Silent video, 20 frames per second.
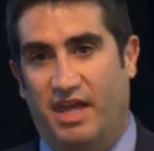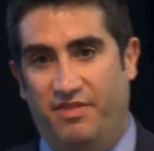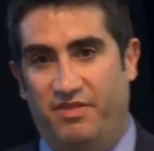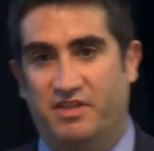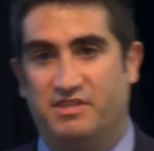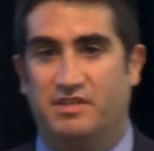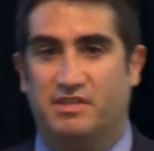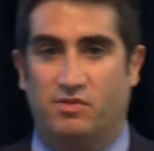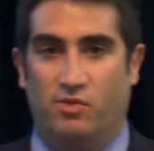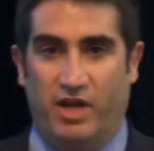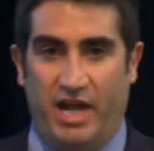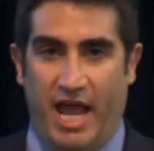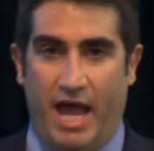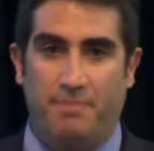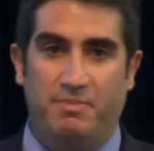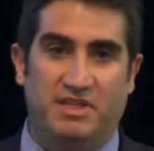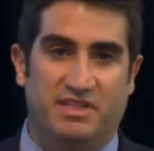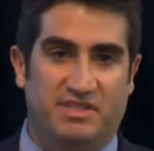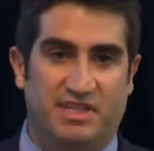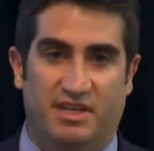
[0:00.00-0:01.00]
and this is what
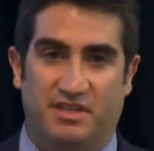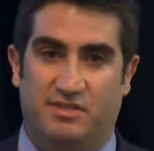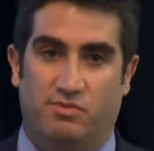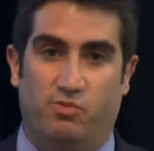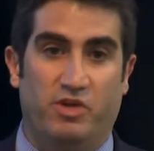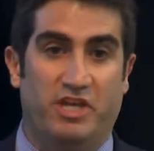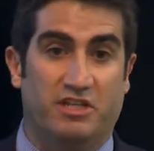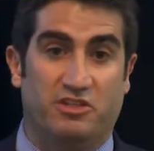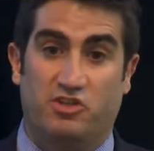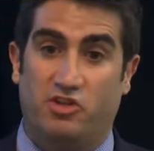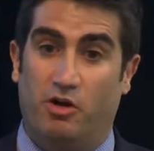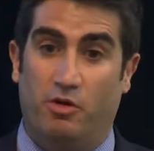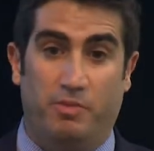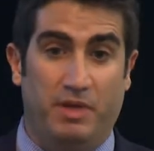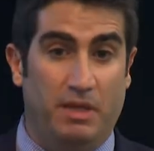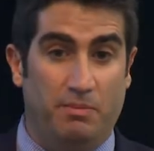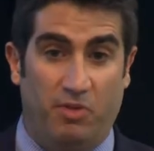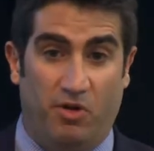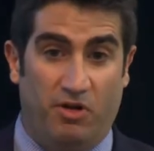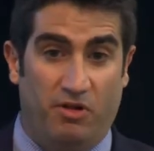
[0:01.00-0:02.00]
happens as we insure
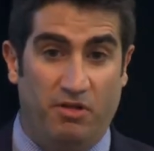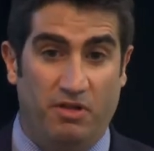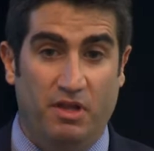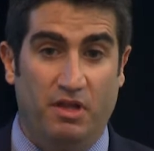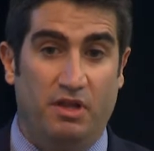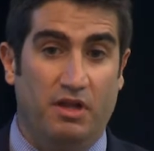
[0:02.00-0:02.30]
people